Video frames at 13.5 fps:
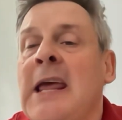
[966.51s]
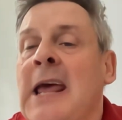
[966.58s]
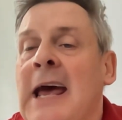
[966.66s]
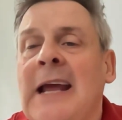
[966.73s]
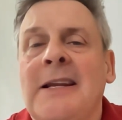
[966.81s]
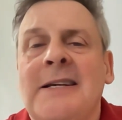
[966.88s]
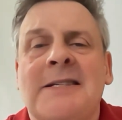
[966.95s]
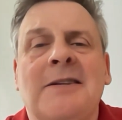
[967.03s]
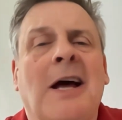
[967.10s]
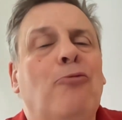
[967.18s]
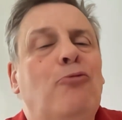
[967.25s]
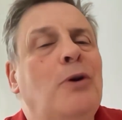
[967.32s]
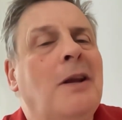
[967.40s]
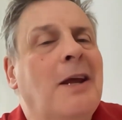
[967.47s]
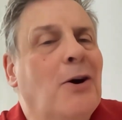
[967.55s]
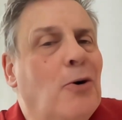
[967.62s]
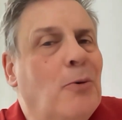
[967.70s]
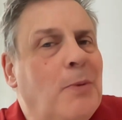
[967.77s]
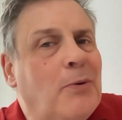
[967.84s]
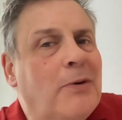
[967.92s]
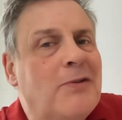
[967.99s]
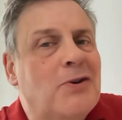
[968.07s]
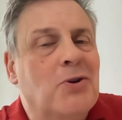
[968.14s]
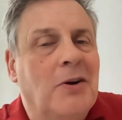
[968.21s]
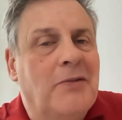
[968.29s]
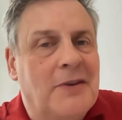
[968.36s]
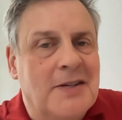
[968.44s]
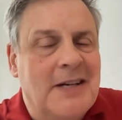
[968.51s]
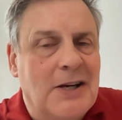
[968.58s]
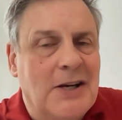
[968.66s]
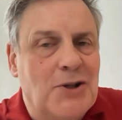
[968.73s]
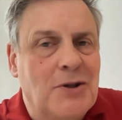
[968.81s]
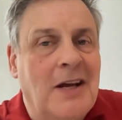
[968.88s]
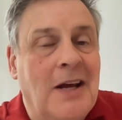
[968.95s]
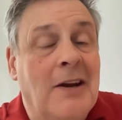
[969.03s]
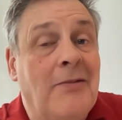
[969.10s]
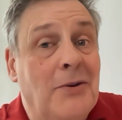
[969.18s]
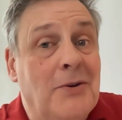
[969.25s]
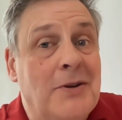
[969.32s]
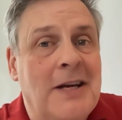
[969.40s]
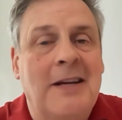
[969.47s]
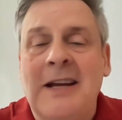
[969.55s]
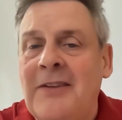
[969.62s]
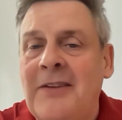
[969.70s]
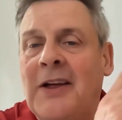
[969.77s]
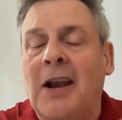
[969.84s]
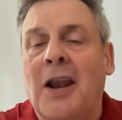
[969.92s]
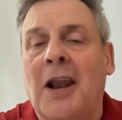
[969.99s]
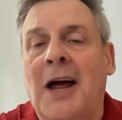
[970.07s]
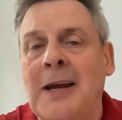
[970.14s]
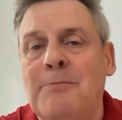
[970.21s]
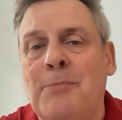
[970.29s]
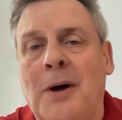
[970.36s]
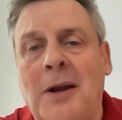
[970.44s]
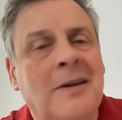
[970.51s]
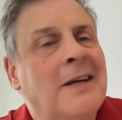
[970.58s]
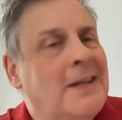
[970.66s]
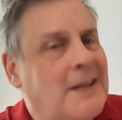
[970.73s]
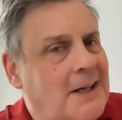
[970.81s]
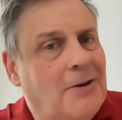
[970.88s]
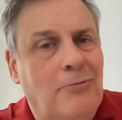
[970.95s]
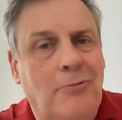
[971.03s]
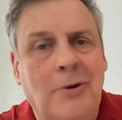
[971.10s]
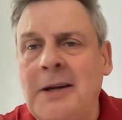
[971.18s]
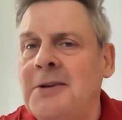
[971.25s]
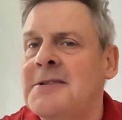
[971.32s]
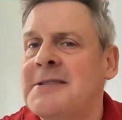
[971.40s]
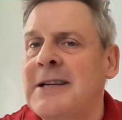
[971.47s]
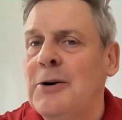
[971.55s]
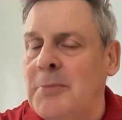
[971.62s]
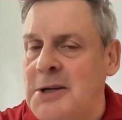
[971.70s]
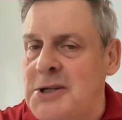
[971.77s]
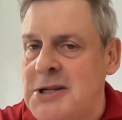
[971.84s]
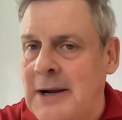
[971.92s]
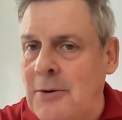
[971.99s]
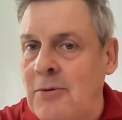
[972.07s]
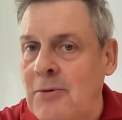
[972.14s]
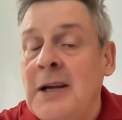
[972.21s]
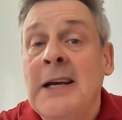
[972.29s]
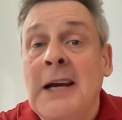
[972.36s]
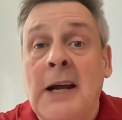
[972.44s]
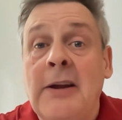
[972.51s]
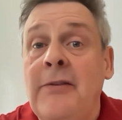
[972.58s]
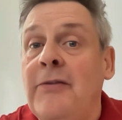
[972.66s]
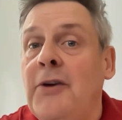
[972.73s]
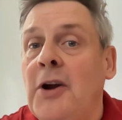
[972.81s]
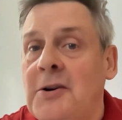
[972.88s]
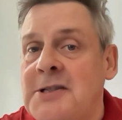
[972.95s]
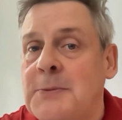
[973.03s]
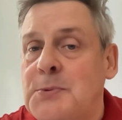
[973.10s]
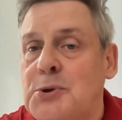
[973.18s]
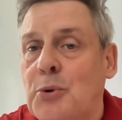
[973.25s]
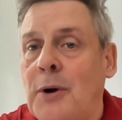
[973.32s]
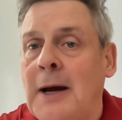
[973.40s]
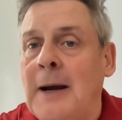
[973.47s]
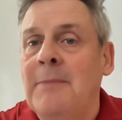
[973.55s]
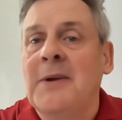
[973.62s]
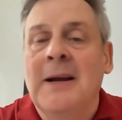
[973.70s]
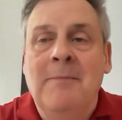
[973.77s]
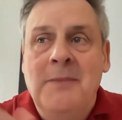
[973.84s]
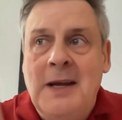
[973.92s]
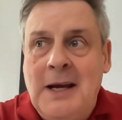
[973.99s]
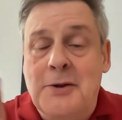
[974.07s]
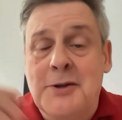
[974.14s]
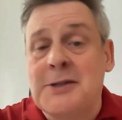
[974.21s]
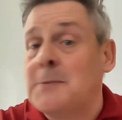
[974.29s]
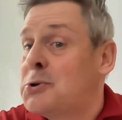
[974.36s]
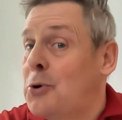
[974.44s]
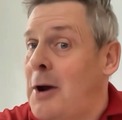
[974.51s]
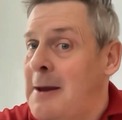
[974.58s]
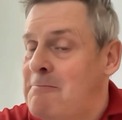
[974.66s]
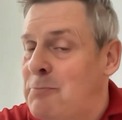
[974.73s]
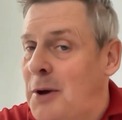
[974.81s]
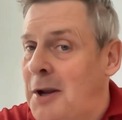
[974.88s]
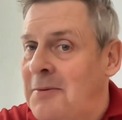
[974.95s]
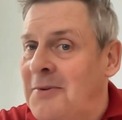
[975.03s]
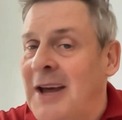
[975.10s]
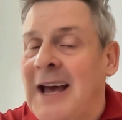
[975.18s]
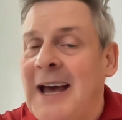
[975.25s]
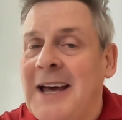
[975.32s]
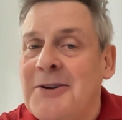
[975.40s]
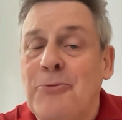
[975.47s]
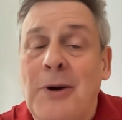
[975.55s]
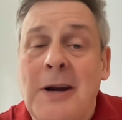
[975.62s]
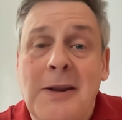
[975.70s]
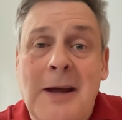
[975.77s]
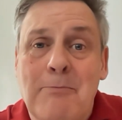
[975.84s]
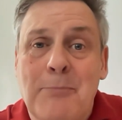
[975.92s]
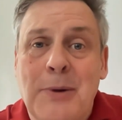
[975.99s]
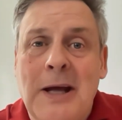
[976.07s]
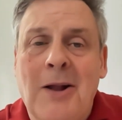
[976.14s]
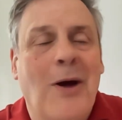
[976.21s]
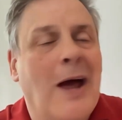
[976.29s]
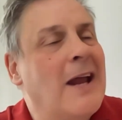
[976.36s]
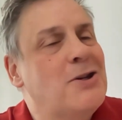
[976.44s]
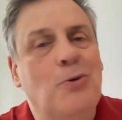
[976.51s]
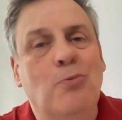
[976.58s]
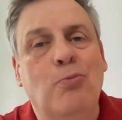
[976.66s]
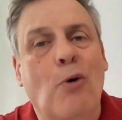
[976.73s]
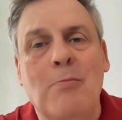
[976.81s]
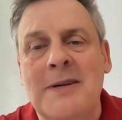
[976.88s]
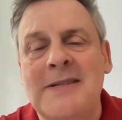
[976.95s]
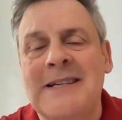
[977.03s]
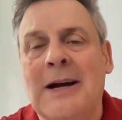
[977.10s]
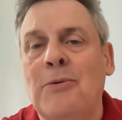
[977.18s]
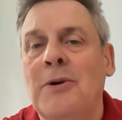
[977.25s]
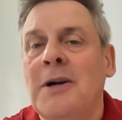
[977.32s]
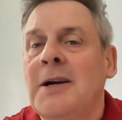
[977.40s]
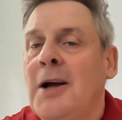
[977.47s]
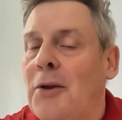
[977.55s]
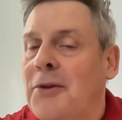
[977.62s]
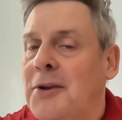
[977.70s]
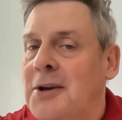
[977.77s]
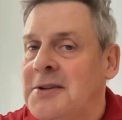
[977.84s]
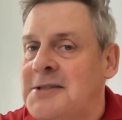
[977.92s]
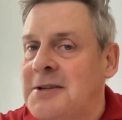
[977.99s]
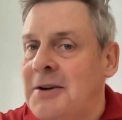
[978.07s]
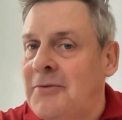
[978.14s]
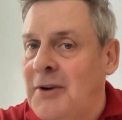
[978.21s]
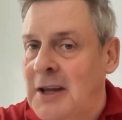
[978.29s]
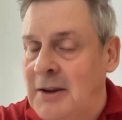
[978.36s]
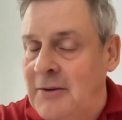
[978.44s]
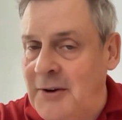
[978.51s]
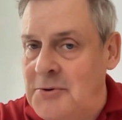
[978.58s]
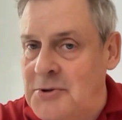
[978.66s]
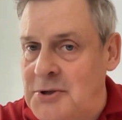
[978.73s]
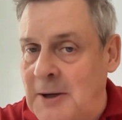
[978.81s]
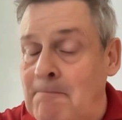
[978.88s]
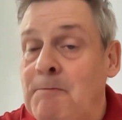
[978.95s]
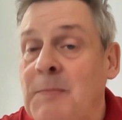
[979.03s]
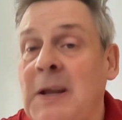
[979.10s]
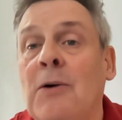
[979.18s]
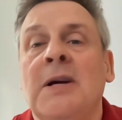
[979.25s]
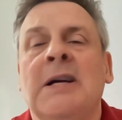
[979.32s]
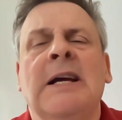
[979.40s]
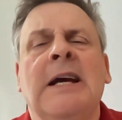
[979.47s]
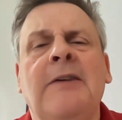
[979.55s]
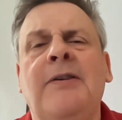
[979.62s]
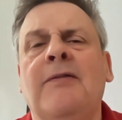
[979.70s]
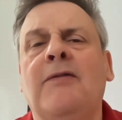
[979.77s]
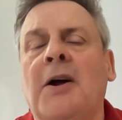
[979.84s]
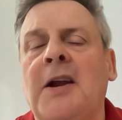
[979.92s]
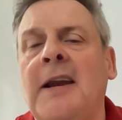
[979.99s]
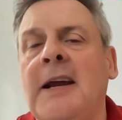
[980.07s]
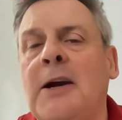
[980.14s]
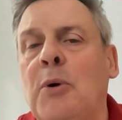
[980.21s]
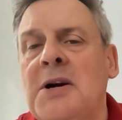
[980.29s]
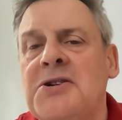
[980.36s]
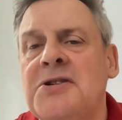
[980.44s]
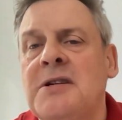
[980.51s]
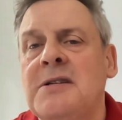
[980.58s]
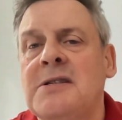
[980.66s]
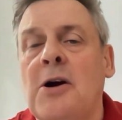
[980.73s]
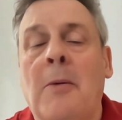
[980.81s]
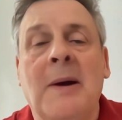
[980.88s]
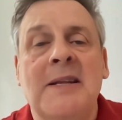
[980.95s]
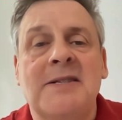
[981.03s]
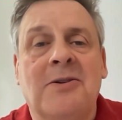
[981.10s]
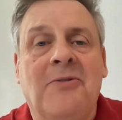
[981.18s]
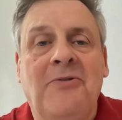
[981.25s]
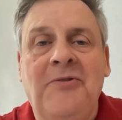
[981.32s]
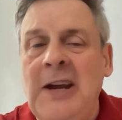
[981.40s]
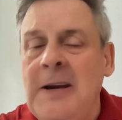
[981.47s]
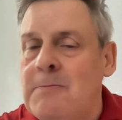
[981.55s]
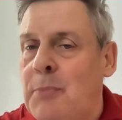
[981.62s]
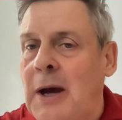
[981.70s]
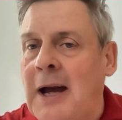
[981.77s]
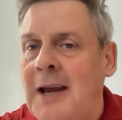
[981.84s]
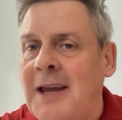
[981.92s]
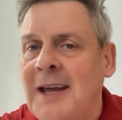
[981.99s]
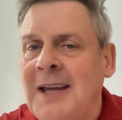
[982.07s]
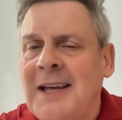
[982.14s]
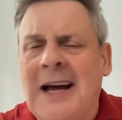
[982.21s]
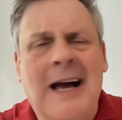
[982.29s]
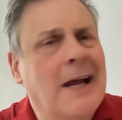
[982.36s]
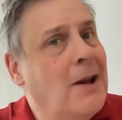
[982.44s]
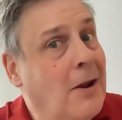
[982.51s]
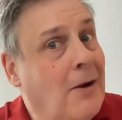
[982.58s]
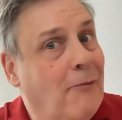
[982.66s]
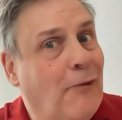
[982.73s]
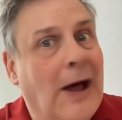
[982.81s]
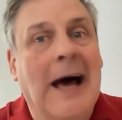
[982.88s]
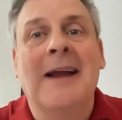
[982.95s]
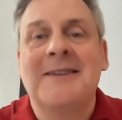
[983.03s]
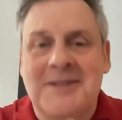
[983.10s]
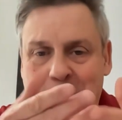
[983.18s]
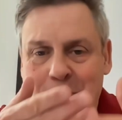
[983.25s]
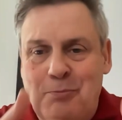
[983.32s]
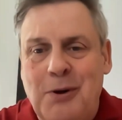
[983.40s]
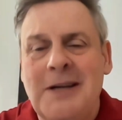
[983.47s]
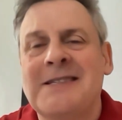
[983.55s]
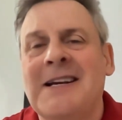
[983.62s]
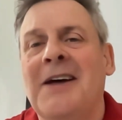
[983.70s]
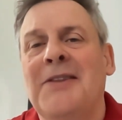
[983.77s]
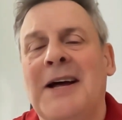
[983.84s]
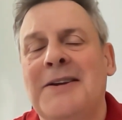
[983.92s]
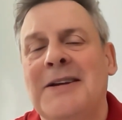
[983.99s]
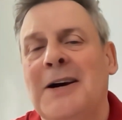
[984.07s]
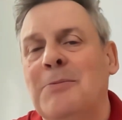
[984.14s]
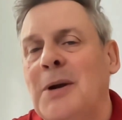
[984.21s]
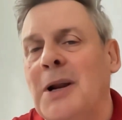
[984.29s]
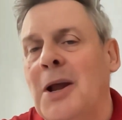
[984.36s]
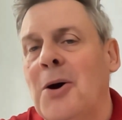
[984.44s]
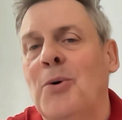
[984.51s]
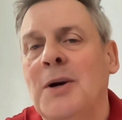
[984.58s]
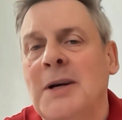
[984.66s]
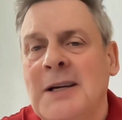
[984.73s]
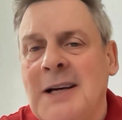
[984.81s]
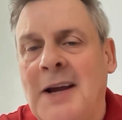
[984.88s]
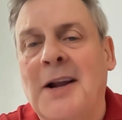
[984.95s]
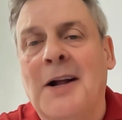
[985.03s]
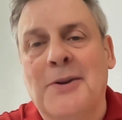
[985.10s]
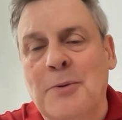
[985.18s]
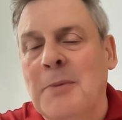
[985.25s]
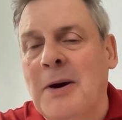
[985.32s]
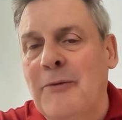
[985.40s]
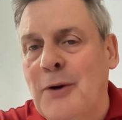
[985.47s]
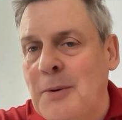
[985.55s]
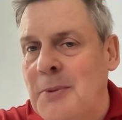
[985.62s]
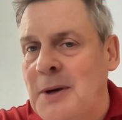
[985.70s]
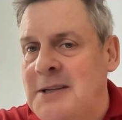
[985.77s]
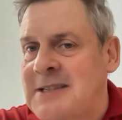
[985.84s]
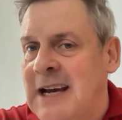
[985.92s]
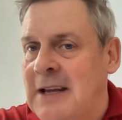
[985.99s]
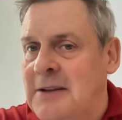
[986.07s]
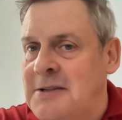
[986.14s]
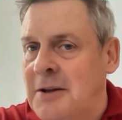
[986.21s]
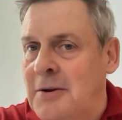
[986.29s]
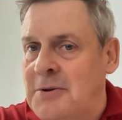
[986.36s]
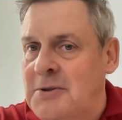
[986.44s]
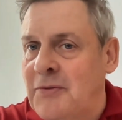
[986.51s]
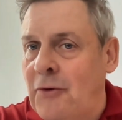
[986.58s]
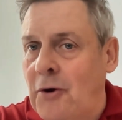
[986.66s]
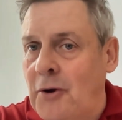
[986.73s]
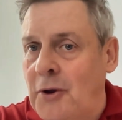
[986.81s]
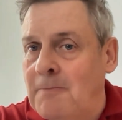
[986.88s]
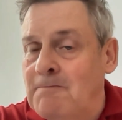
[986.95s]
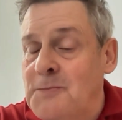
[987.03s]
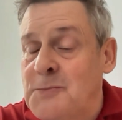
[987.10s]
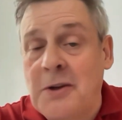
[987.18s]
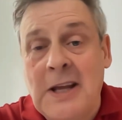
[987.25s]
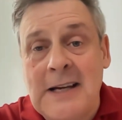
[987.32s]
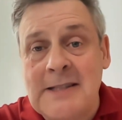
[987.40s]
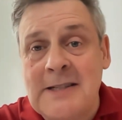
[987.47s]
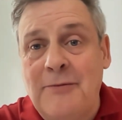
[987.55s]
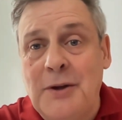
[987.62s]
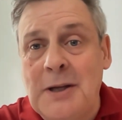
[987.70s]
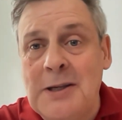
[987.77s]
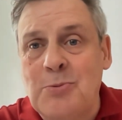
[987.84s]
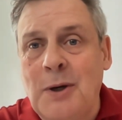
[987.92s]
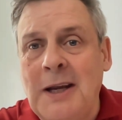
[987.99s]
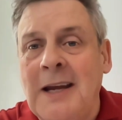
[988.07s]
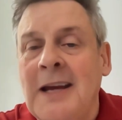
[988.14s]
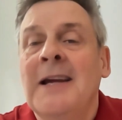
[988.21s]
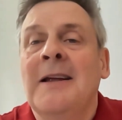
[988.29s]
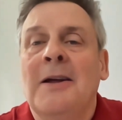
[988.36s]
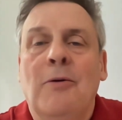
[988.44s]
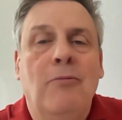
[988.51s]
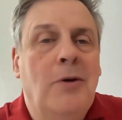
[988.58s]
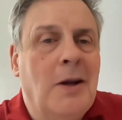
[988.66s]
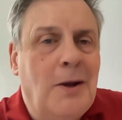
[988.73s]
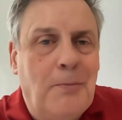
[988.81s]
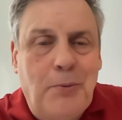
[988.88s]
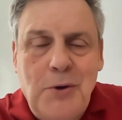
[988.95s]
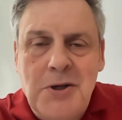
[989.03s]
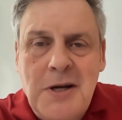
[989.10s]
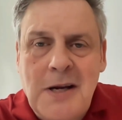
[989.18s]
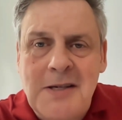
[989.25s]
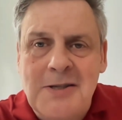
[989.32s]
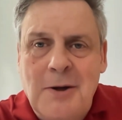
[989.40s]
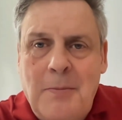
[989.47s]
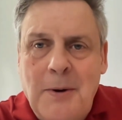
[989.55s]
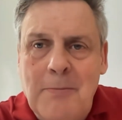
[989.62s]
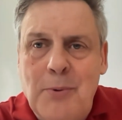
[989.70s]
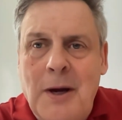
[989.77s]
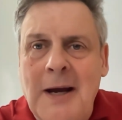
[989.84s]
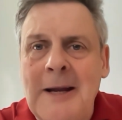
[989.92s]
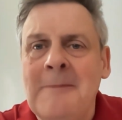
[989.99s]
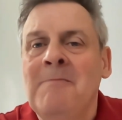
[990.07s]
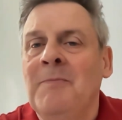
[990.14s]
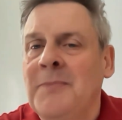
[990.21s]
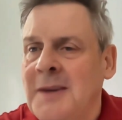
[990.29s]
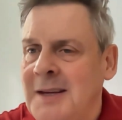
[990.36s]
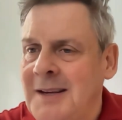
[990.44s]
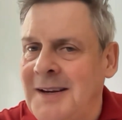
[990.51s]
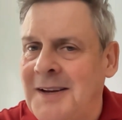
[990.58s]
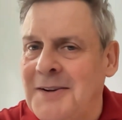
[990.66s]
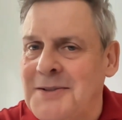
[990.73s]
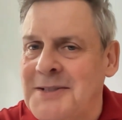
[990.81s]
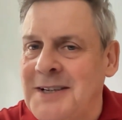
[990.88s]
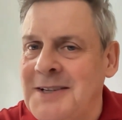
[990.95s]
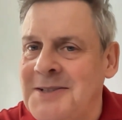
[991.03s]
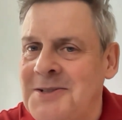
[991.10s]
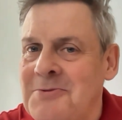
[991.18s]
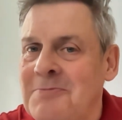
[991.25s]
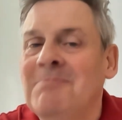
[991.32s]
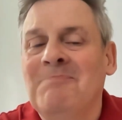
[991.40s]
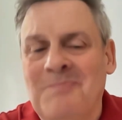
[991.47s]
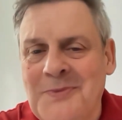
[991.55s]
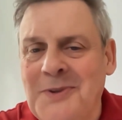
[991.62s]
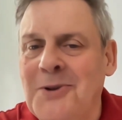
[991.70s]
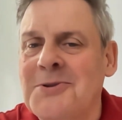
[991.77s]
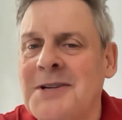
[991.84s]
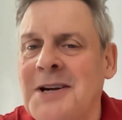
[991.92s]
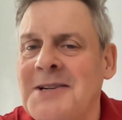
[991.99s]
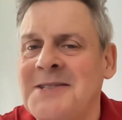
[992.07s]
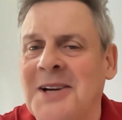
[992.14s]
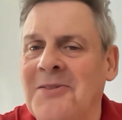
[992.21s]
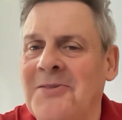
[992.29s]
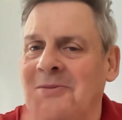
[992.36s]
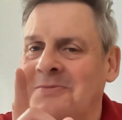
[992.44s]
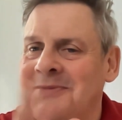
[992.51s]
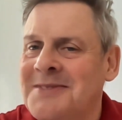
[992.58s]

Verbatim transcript: Hey, listen, I really hope you enjoyed this session, and if you did, hit that like button. It really does help my channel. And if you've not subscribed, hit the subscribe button and ring that bell, and you won't miss out on the good stuff in the future. Now, if you've got any questions, comments or feedback, I love that, so please get that down below, and I'll do my very best to answer those for you. So that's it for this week. Really appreciate you stopping by, and I'll see you soon. You stay safe.